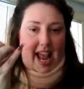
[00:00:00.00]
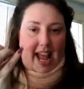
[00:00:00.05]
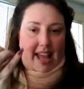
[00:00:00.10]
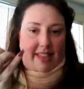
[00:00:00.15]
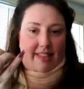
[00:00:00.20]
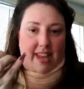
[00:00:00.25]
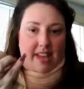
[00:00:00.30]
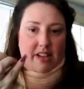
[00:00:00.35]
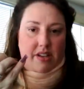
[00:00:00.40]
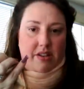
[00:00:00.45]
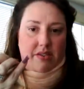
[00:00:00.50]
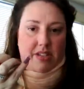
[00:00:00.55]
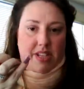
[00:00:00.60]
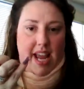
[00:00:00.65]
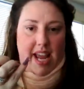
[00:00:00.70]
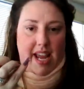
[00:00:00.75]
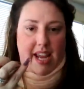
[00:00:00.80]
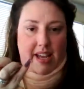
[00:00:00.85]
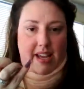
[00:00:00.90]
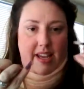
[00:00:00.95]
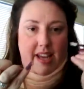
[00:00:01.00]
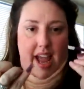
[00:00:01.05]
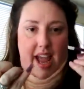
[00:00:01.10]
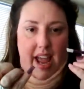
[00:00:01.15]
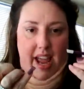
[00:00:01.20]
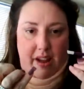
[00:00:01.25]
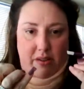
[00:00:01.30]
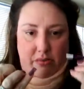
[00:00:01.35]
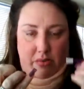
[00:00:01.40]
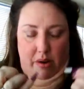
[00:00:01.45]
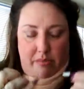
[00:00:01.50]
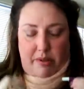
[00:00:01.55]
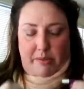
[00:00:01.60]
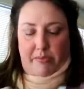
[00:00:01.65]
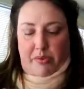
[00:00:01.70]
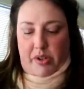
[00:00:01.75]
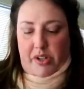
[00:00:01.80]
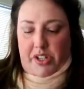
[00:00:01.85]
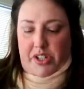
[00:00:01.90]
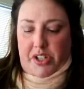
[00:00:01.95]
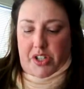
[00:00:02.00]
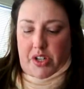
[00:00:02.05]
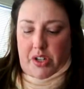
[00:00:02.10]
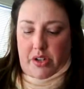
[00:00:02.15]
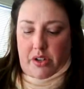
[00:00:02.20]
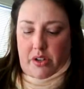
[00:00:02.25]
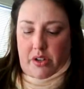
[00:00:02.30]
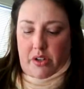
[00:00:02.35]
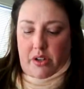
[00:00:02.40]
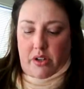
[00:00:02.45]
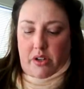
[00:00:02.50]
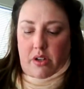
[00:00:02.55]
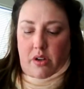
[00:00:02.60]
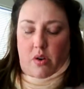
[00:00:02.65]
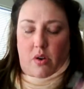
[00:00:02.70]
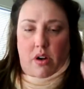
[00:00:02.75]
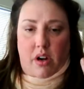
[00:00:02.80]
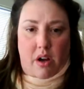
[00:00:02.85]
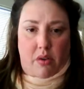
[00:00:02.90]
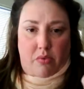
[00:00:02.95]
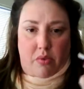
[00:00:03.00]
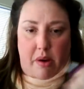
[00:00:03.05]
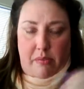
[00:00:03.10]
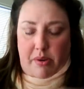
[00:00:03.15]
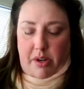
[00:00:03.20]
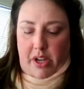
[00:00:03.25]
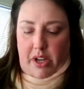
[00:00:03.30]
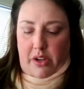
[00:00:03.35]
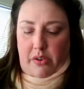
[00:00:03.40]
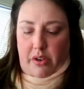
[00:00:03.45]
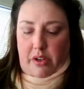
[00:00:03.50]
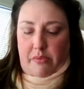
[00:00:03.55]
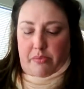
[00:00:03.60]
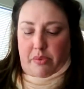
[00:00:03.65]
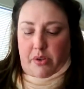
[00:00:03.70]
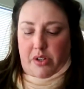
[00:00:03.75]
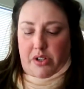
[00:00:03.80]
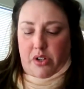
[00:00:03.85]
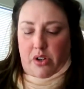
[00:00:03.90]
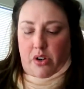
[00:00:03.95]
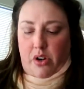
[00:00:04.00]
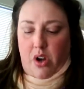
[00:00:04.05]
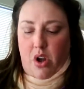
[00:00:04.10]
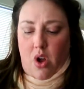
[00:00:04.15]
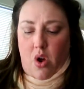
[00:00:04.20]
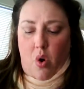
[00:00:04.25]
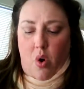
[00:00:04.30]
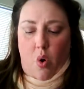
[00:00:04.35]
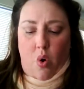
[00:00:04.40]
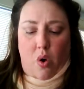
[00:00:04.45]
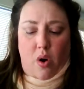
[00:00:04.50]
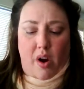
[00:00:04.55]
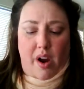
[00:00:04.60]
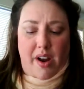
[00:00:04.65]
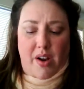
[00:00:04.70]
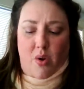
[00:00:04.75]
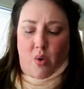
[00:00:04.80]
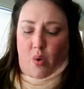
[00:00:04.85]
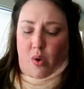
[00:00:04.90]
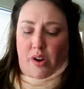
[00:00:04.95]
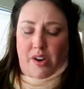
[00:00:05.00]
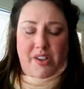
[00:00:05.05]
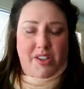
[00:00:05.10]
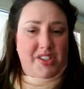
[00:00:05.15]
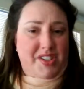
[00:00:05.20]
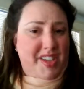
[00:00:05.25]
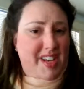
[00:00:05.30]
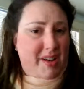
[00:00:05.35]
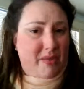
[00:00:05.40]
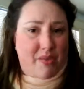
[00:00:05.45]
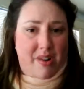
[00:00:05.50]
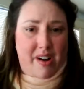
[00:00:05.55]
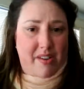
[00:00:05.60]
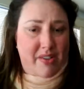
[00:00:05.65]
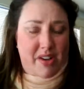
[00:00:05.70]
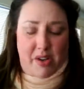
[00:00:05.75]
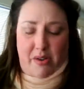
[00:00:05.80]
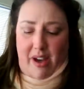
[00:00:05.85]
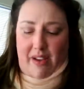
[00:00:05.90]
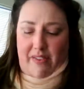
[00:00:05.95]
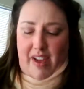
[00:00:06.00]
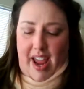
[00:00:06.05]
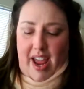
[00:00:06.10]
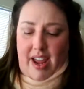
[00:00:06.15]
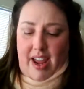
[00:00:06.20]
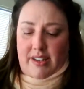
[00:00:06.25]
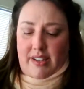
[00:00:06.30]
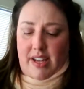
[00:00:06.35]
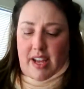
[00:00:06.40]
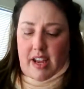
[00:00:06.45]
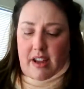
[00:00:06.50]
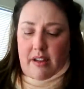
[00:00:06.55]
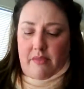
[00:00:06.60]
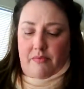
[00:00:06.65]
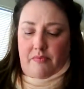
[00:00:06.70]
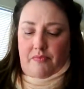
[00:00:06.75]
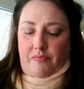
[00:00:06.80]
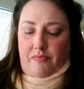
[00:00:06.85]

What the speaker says: and then you take a rubber pushed or a rubber cuticle pusher or an orange stick, whatever you have handy,